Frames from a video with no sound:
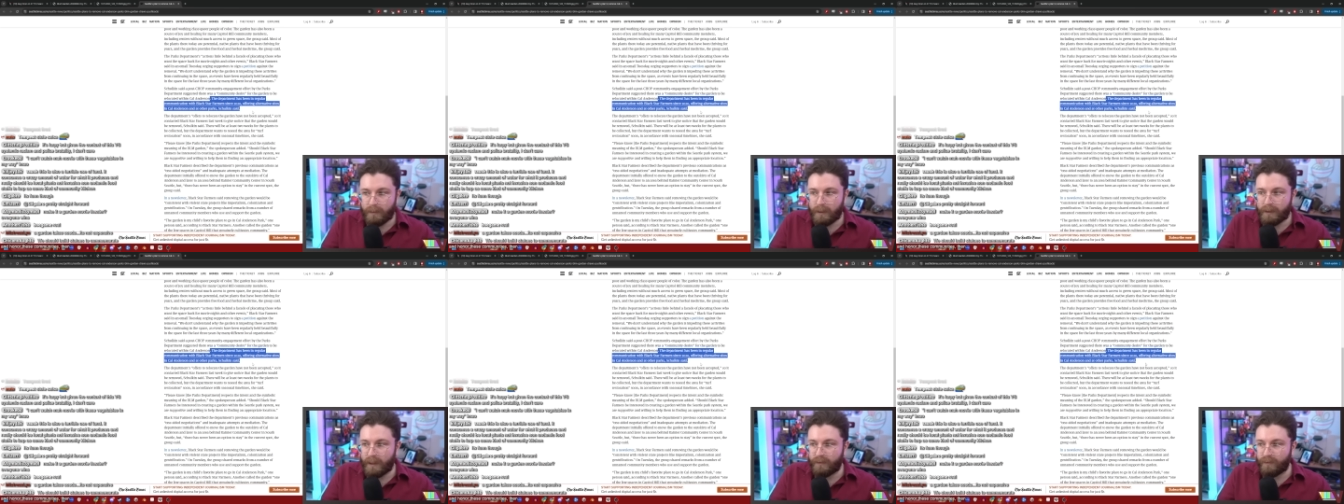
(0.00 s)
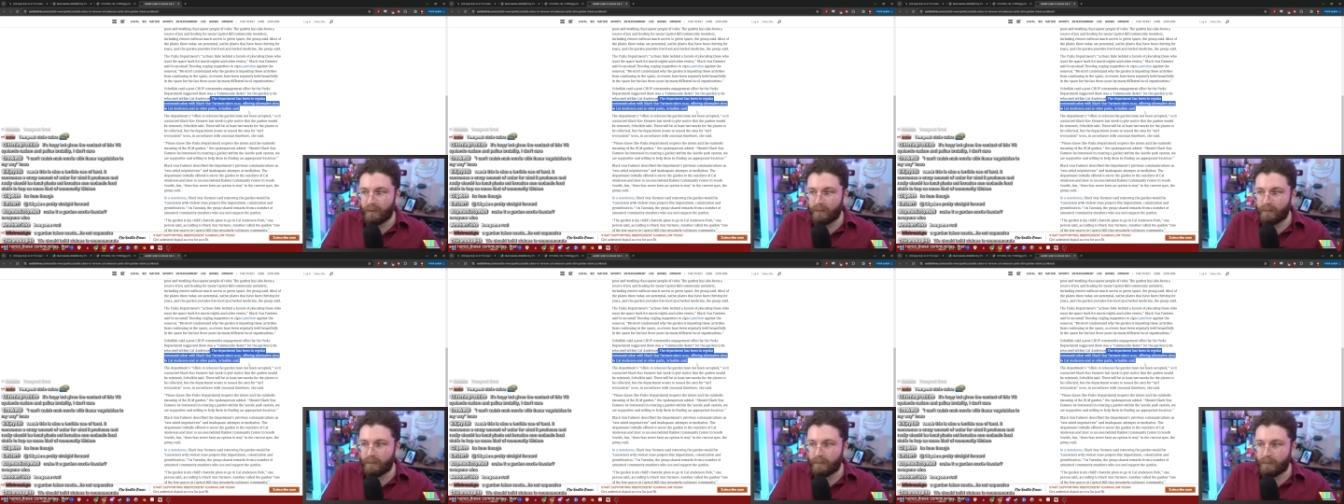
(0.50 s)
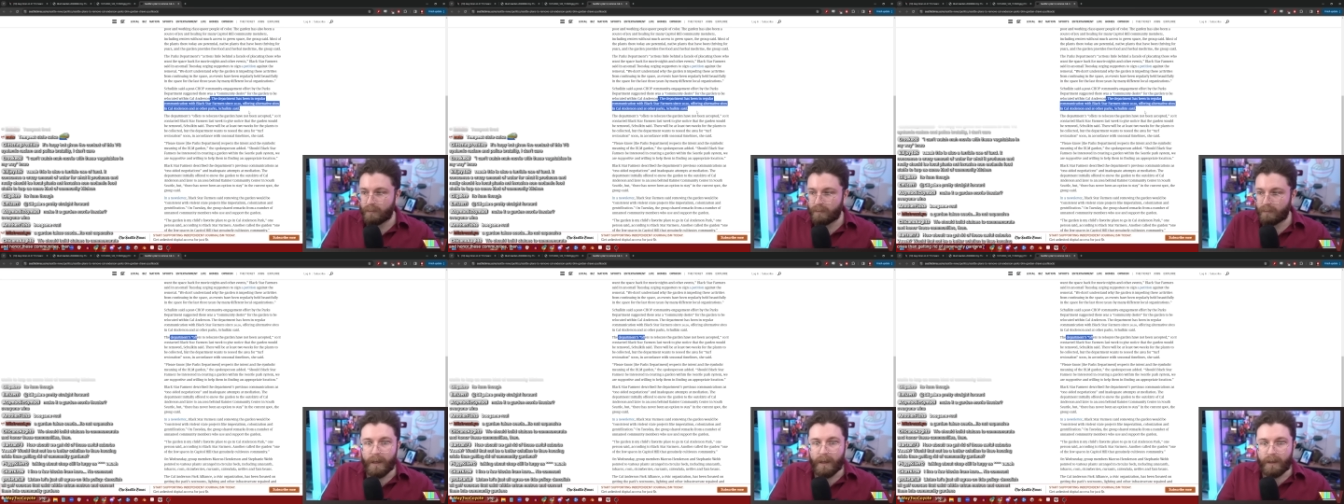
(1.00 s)
Is that true?
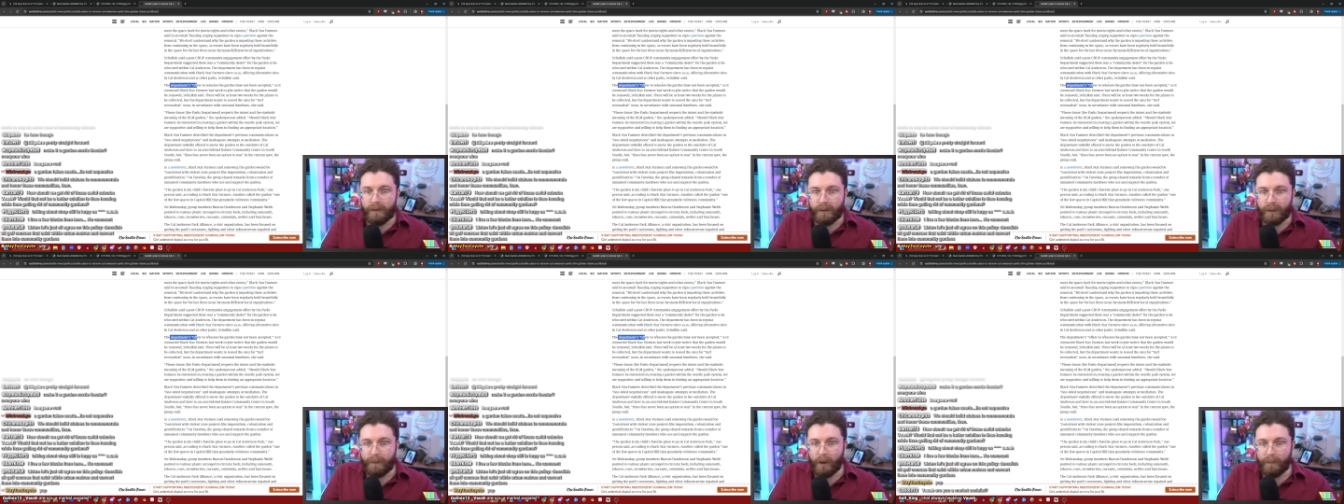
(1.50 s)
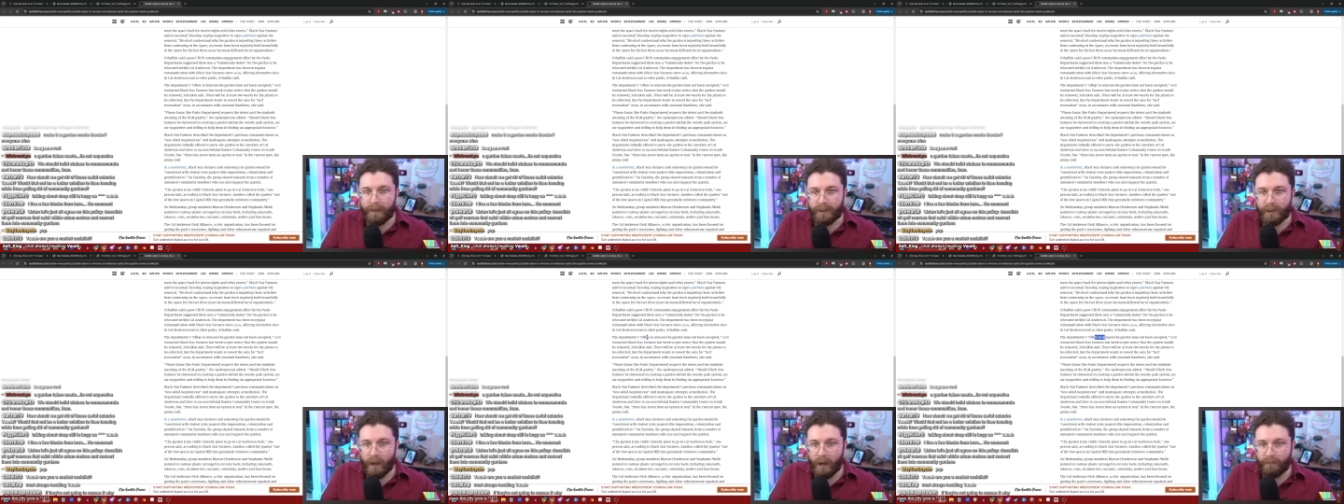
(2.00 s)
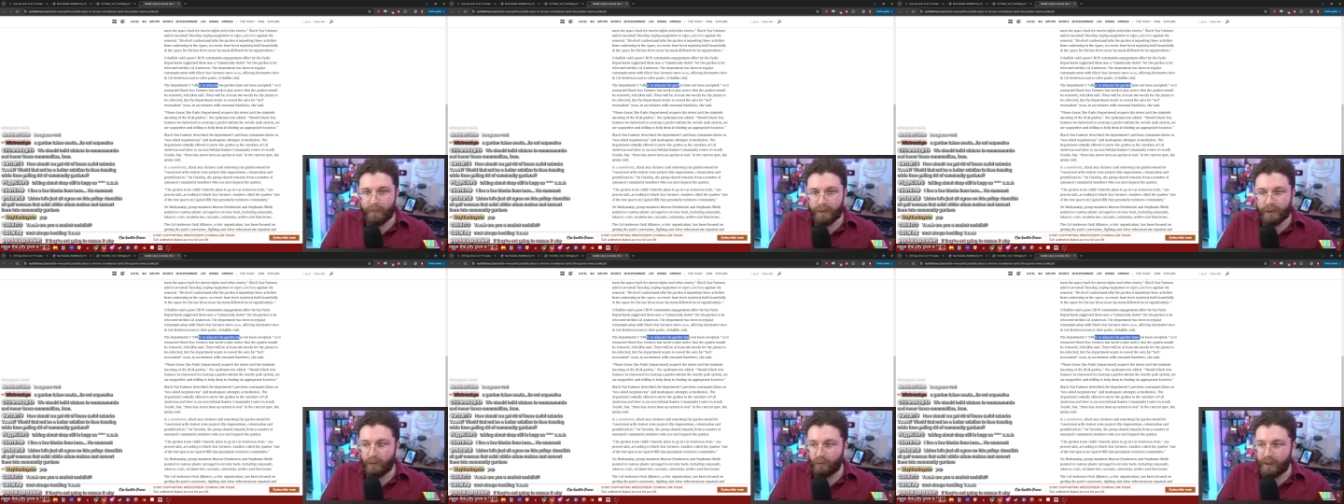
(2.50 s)
The department's
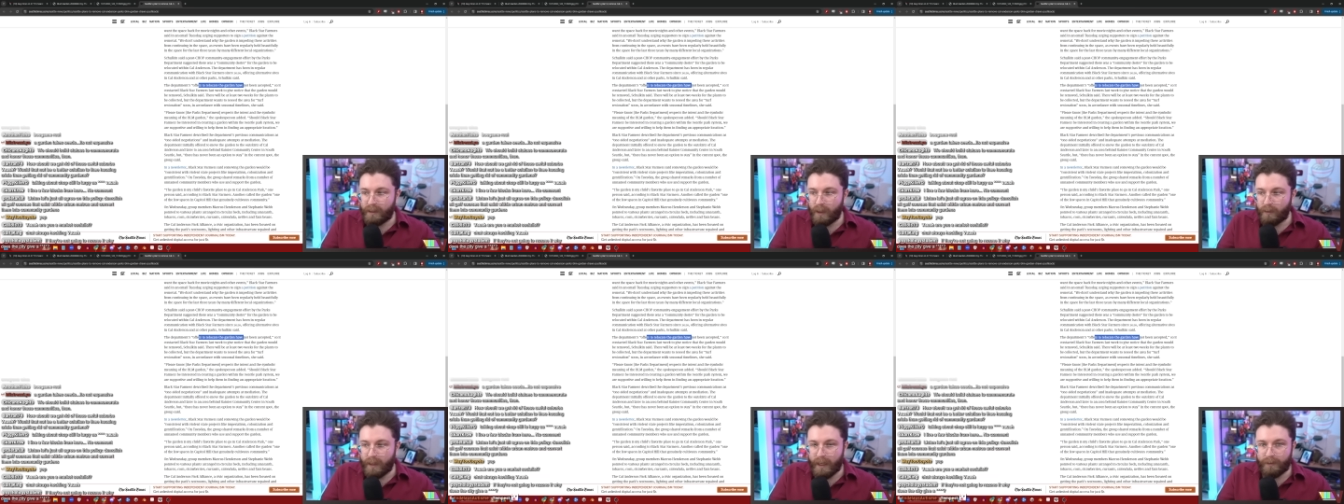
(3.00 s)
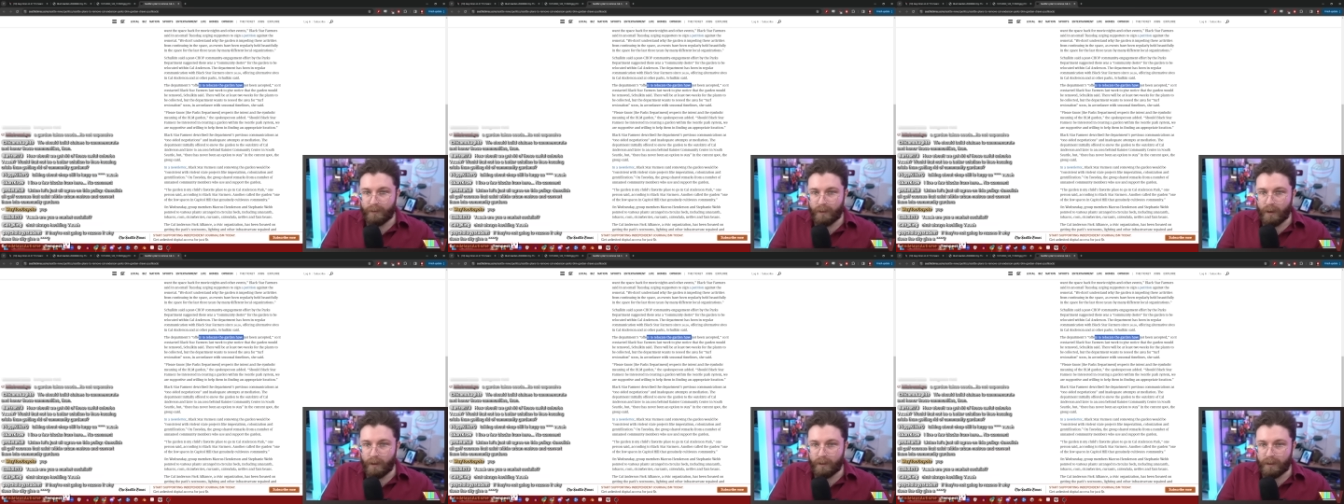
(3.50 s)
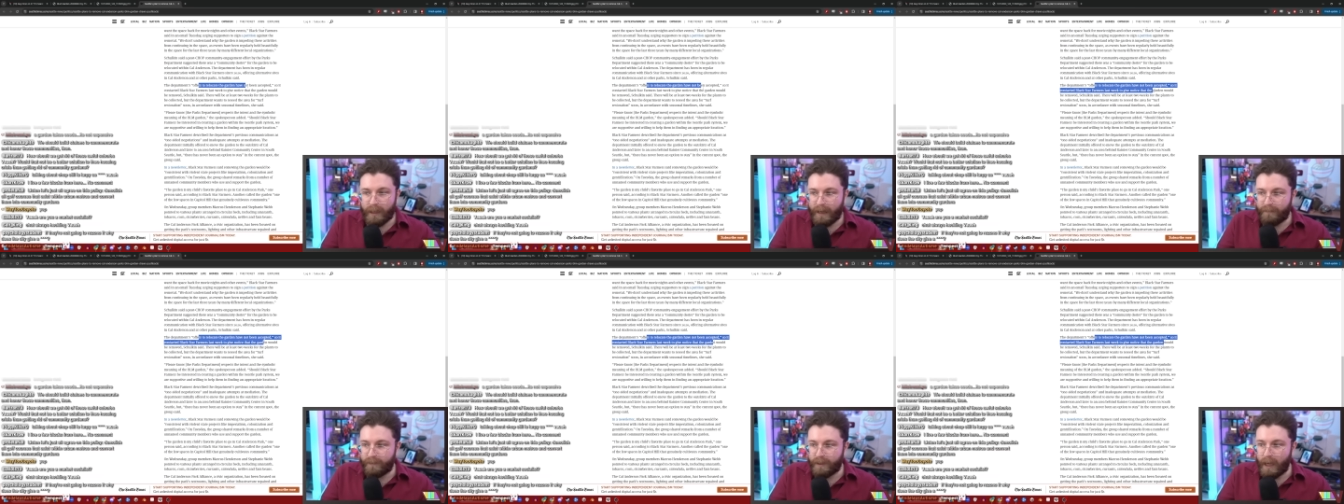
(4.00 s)
offers to relocate the garden
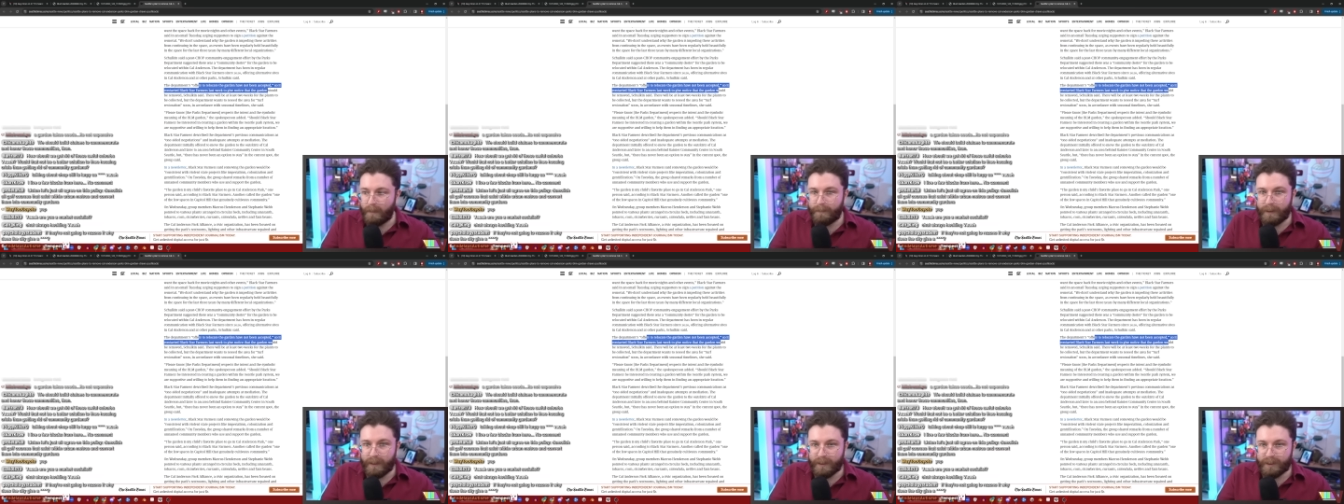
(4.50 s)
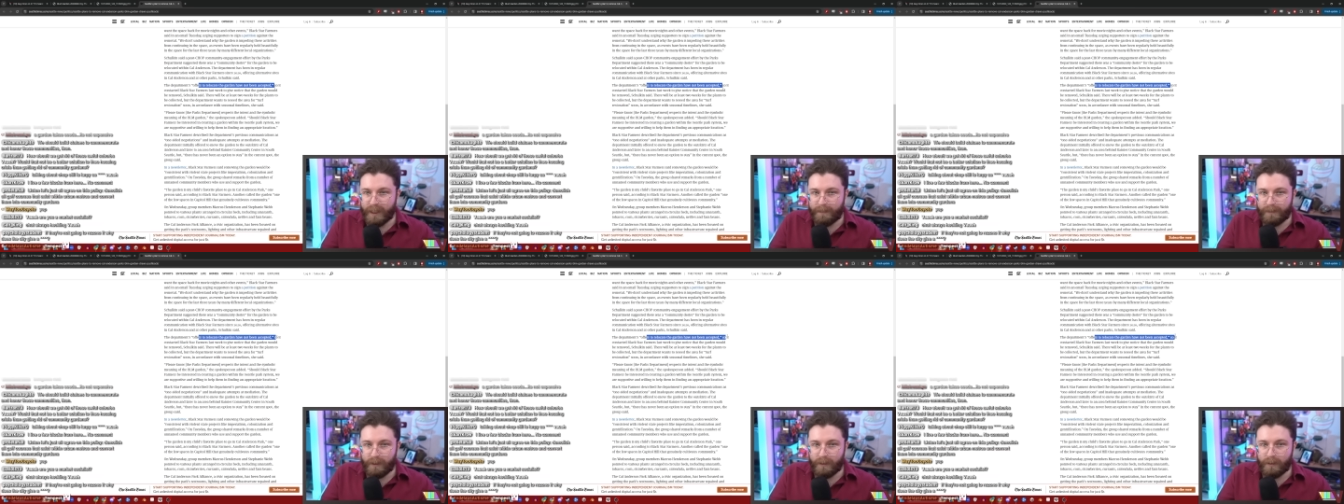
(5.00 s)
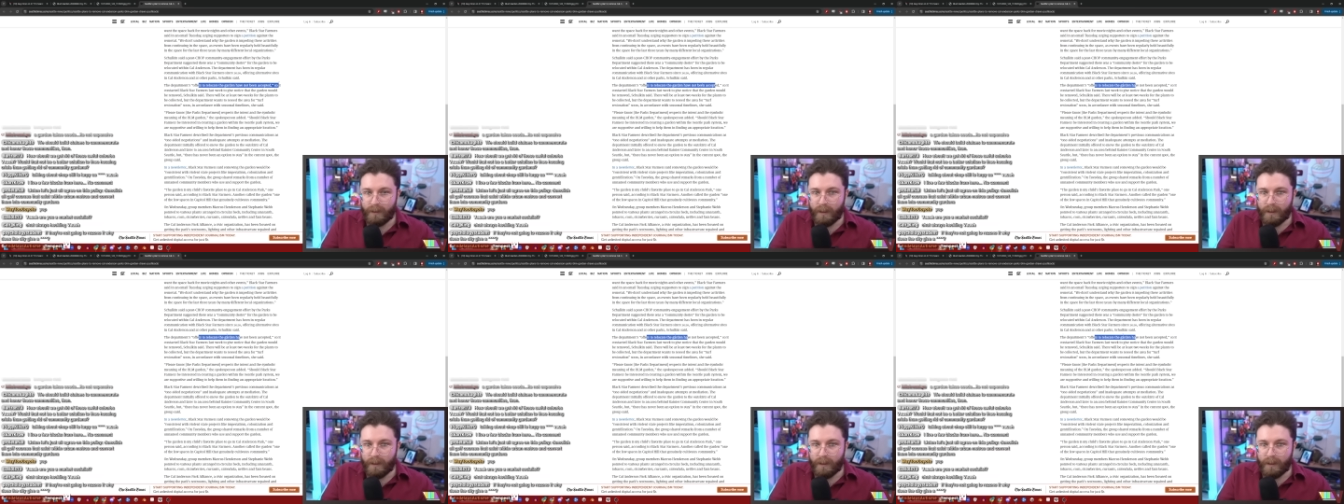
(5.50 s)
have not been accepted,